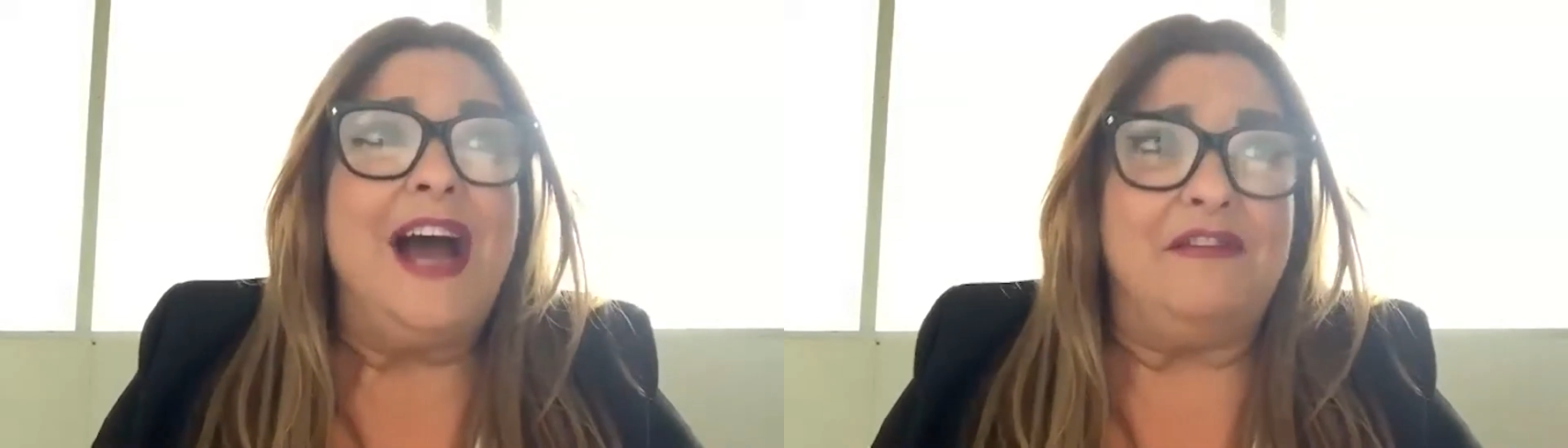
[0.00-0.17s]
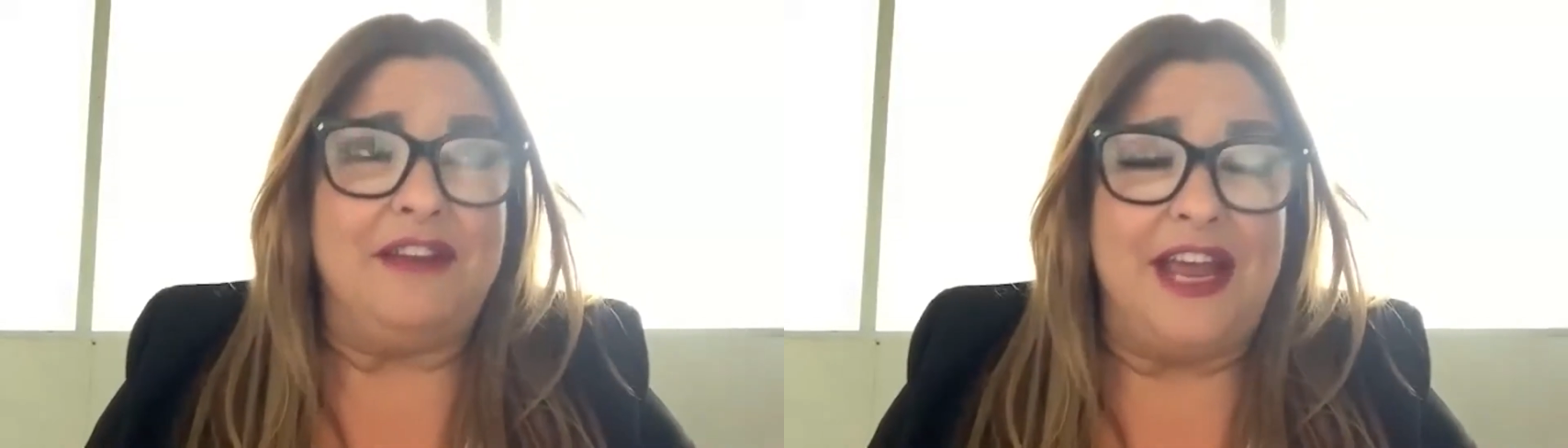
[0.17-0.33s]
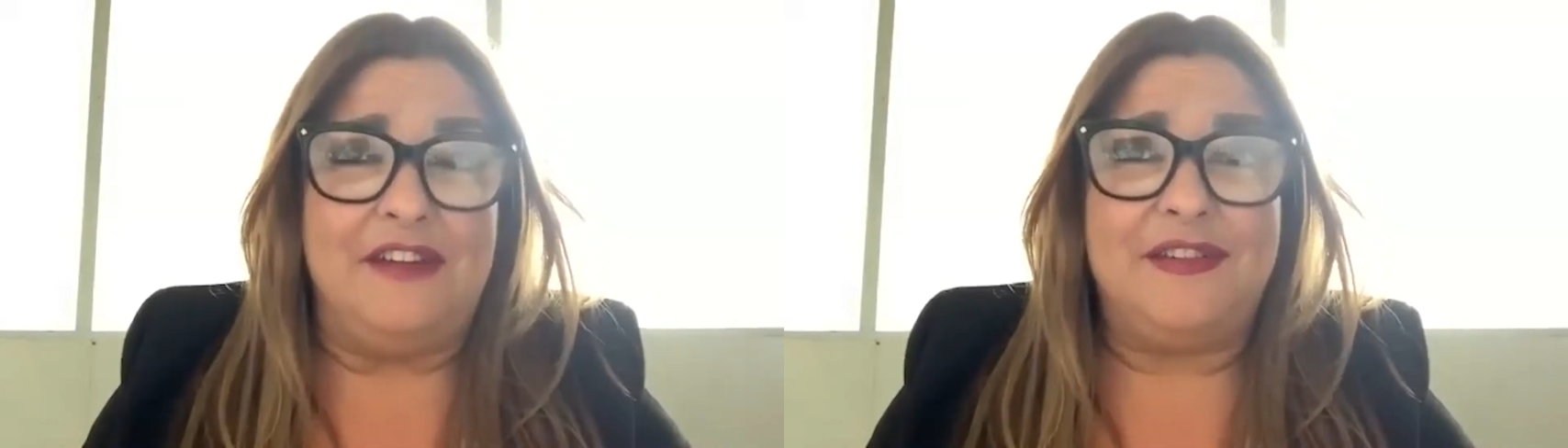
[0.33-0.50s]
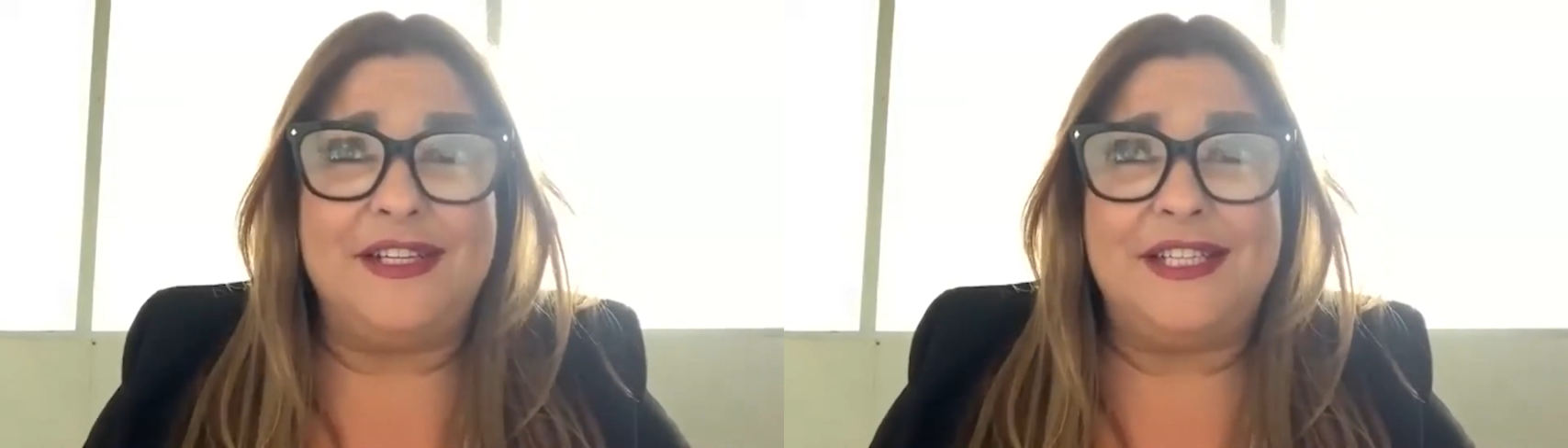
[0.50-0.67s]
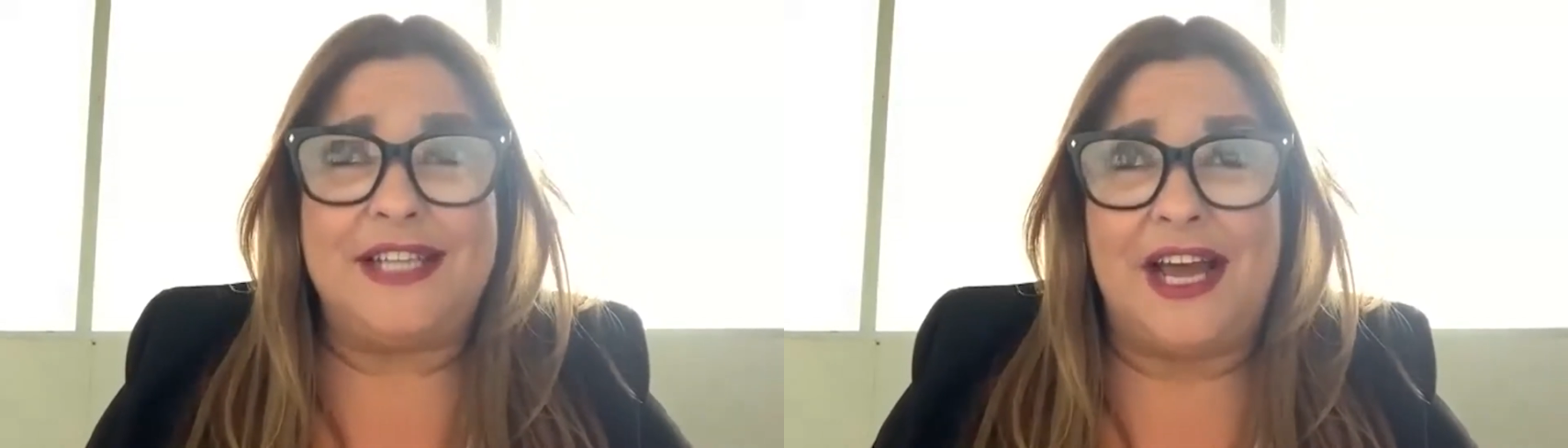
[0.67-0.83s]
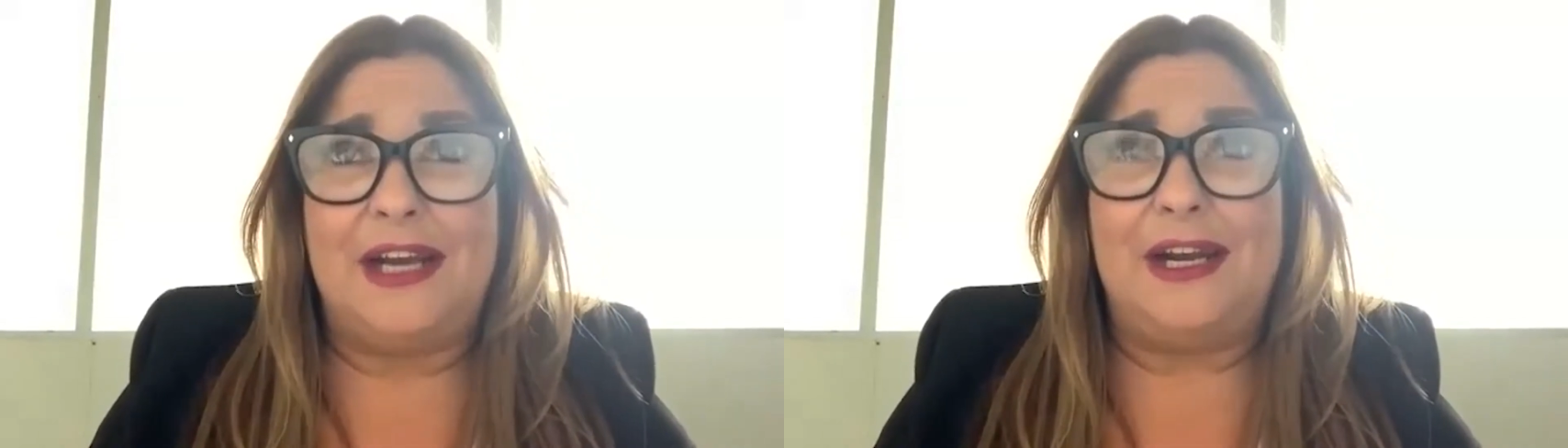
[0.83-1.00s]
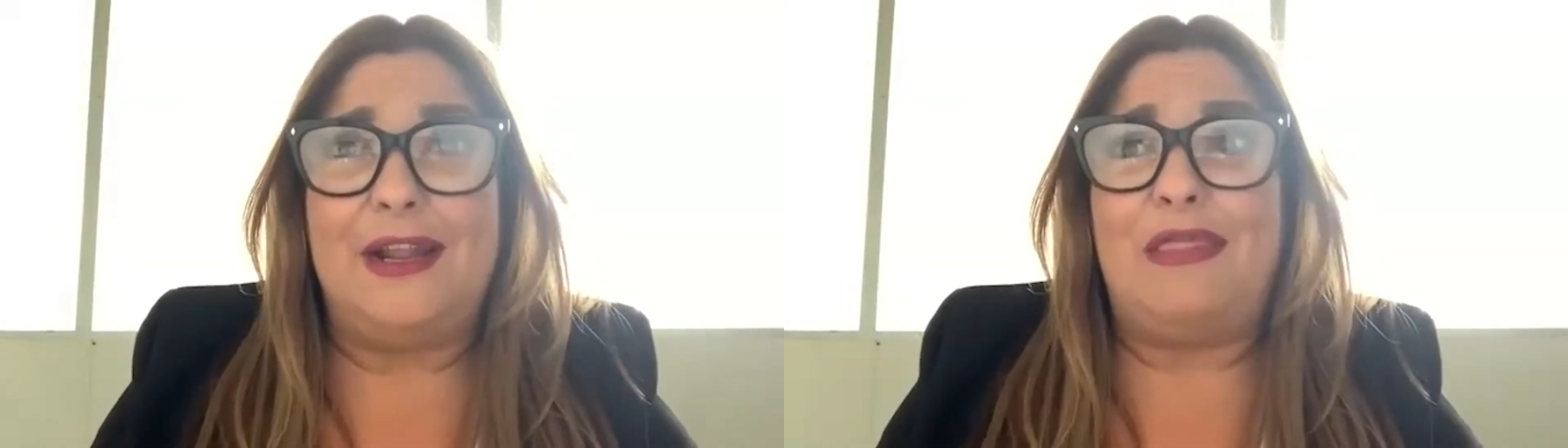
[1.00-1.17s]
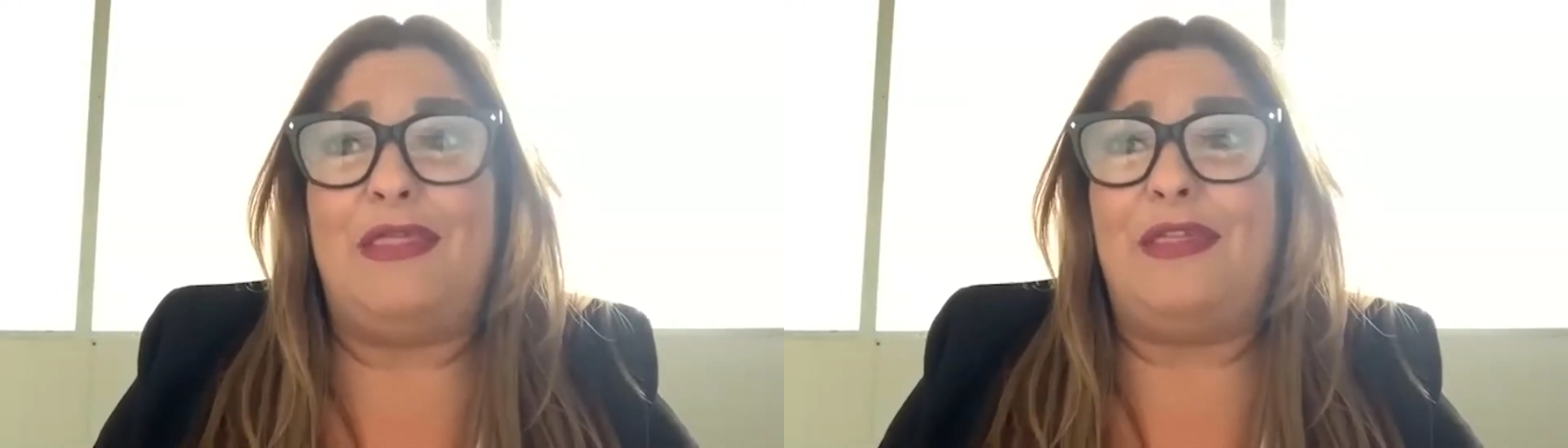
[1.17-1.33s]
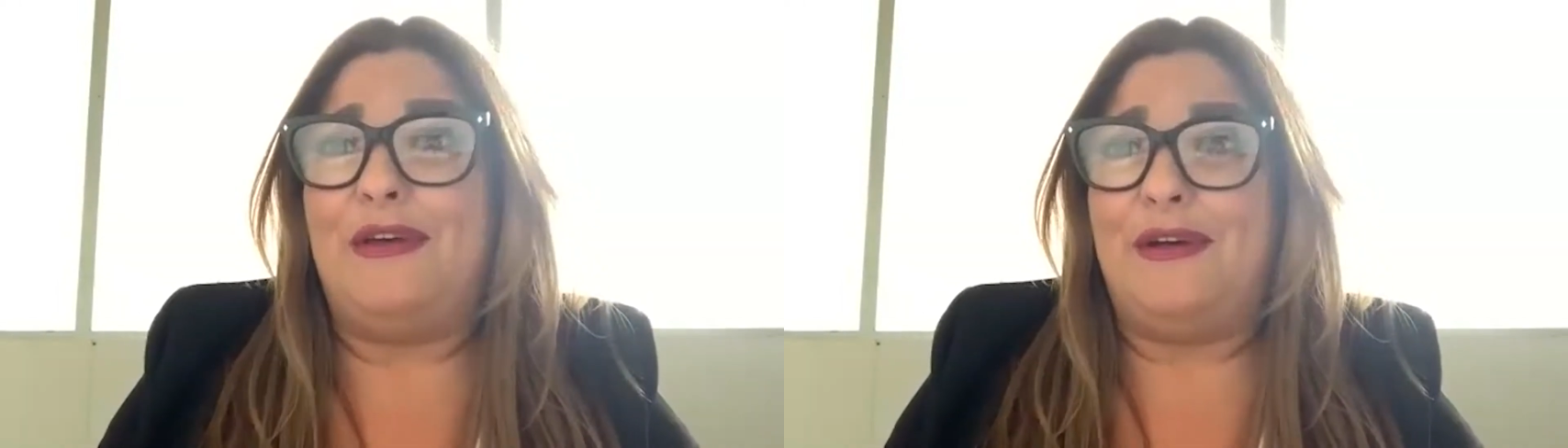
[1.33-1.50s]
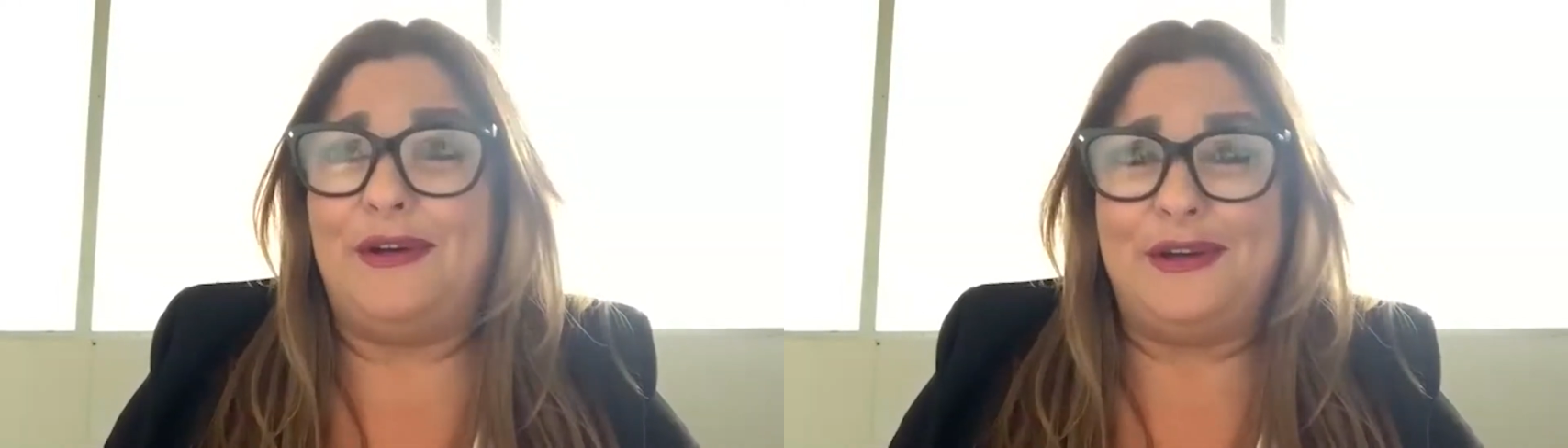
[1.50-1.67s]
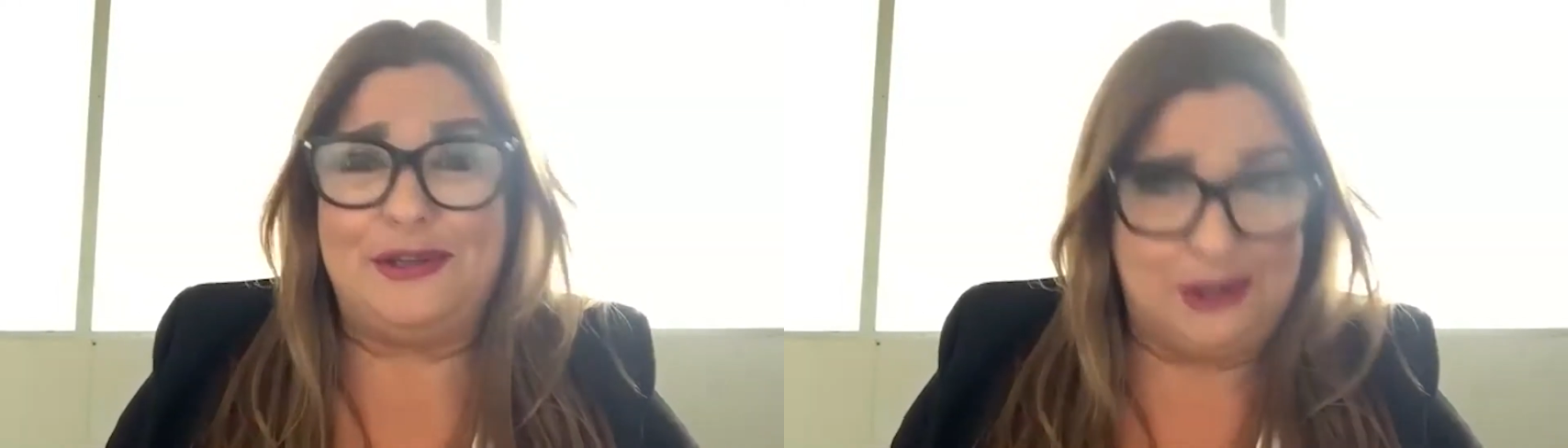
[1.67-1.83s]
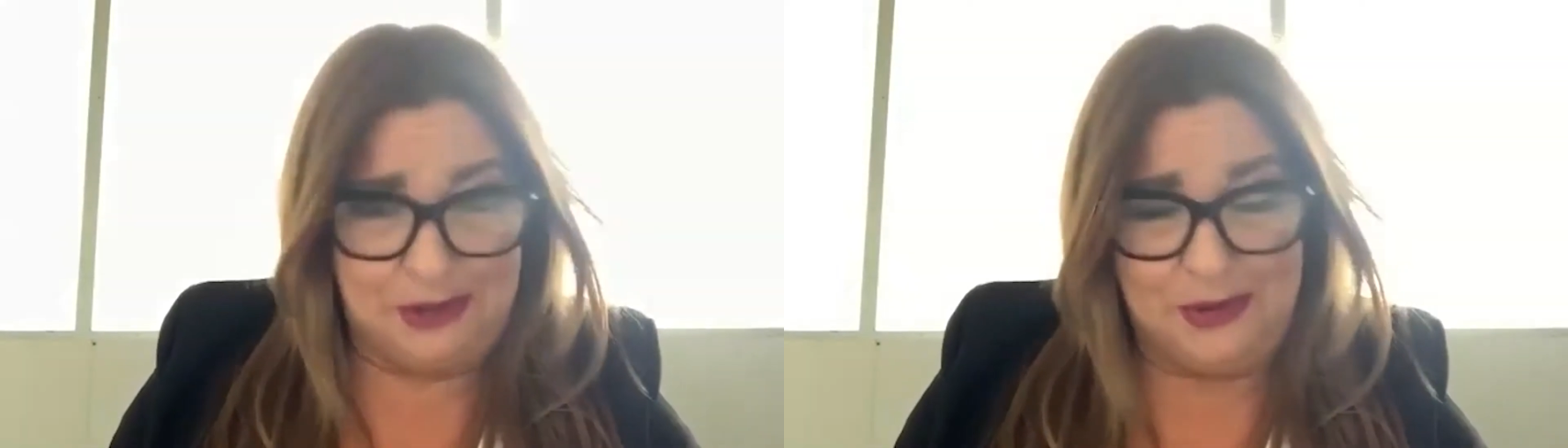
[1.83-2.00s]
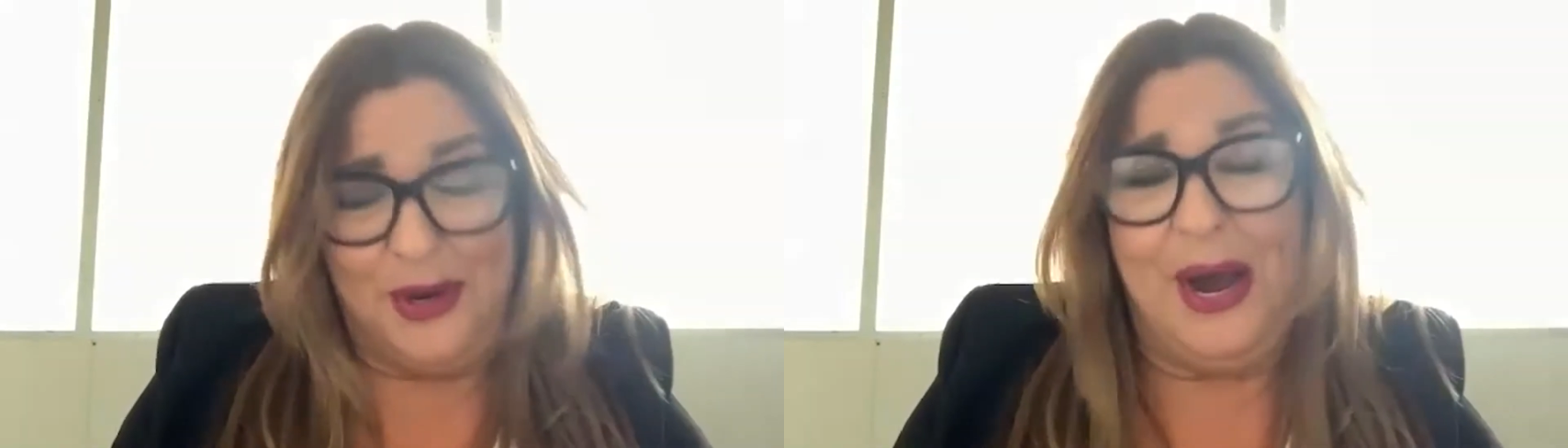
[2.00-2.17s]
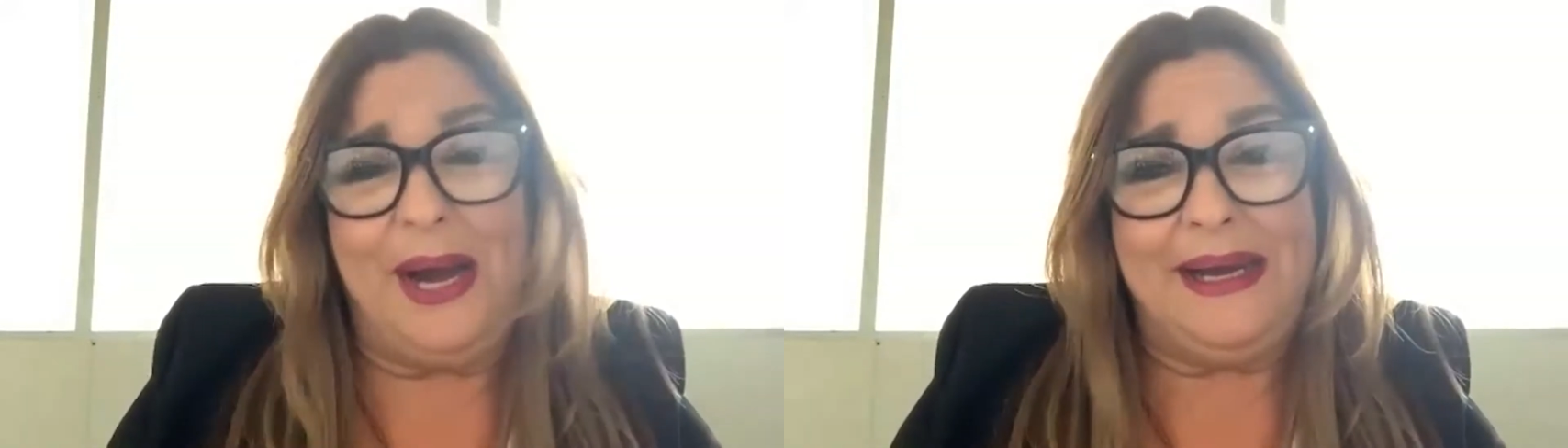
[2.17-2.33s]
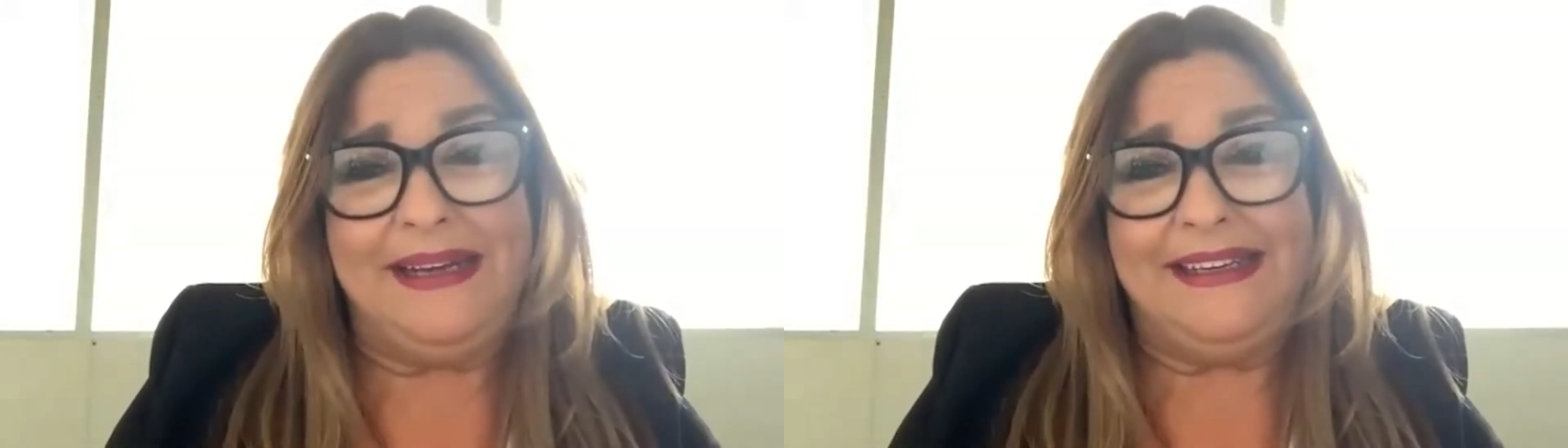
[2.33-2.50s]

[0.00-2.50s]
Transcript: I've even done the tour